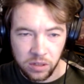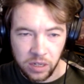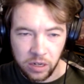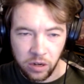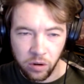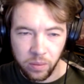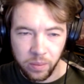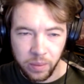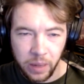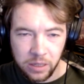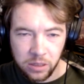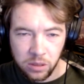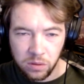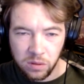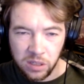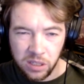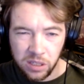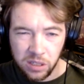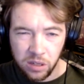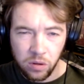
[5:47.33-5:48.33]
Like her bass was
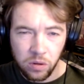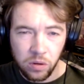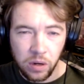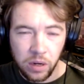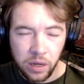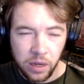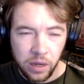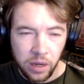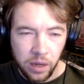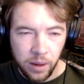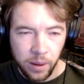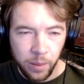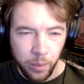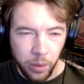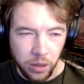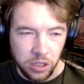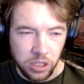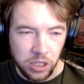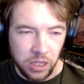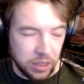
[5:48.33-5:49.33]
so
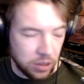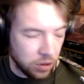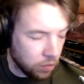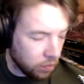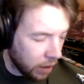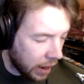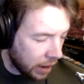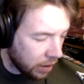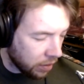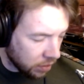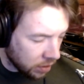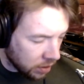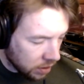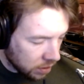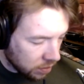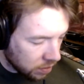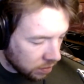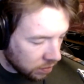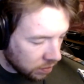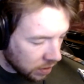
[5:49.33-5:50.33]
punchy and round
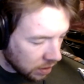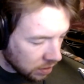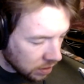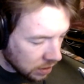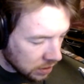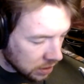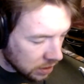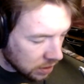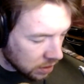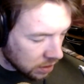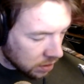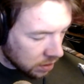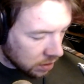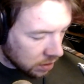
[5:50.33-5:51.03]
when I listened.